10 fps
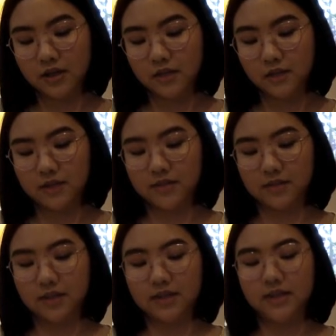Louisa
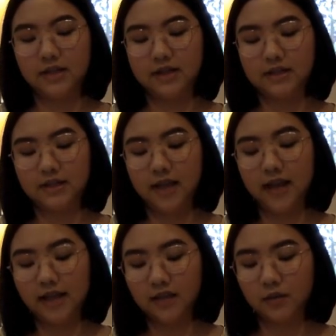Martinez
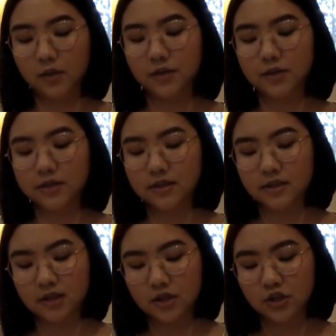hated roads.
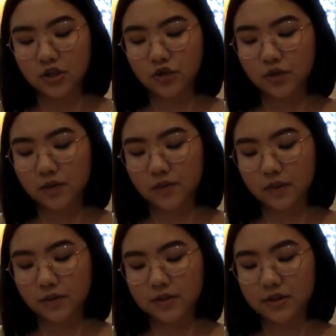Straight
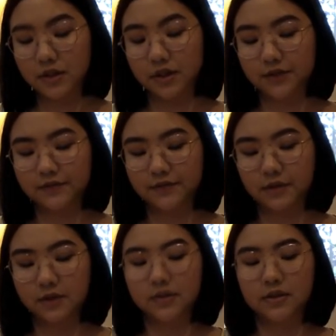roads, curved
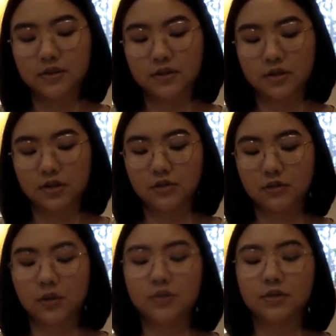roads, dirt
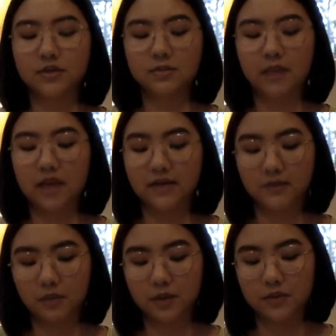roads,
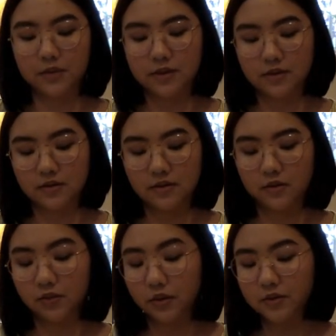paved roads,
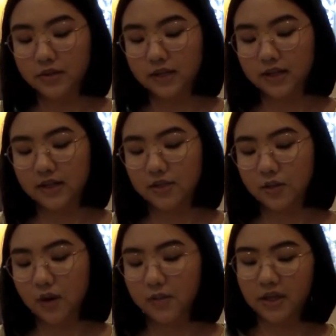roads leading to
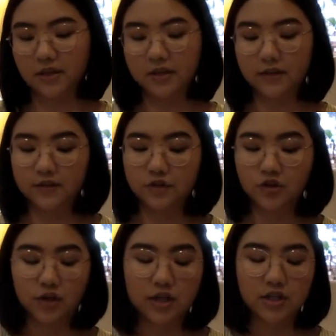all manner of
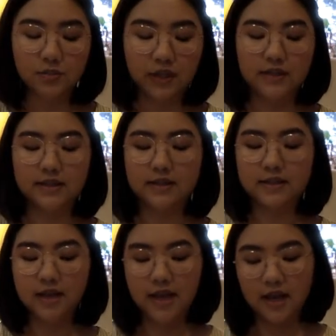strange
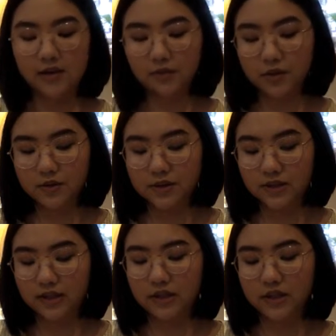places, and roads
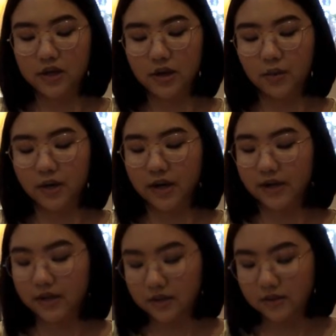leading to nowhere at
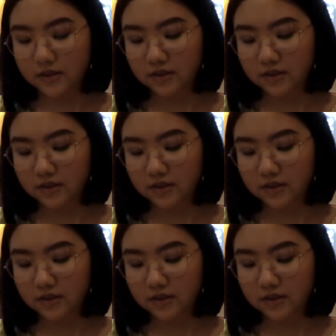all.